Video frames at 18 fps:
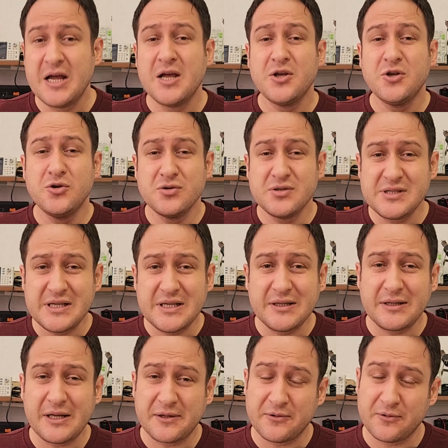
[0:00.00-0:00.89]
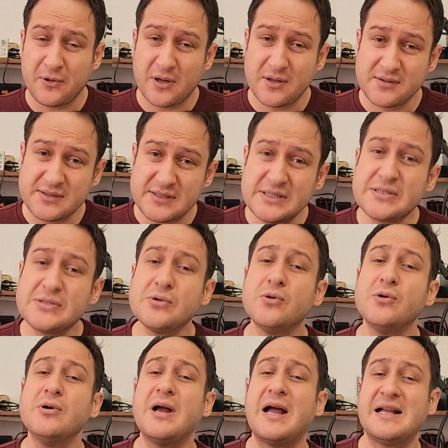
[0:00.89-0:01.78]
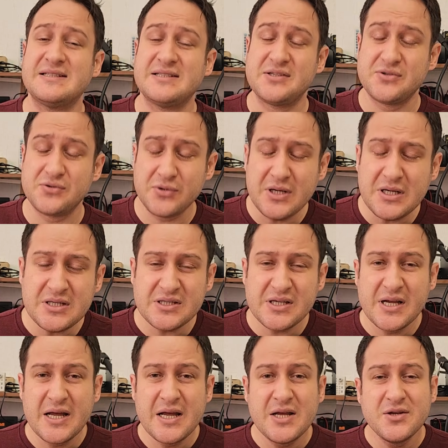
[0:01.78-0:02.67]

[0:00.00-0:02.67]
using the transistor as a switch,